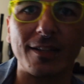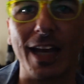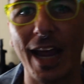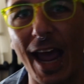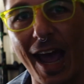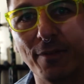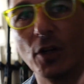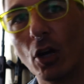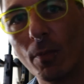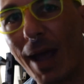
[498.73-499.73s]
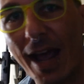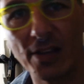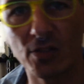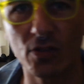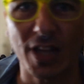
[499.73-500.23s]
I have no
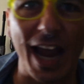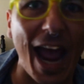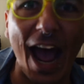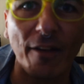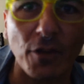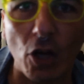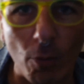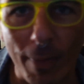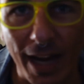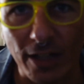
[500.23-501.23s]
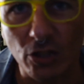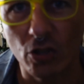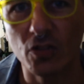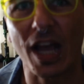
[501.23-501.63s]
masters. I have no managers.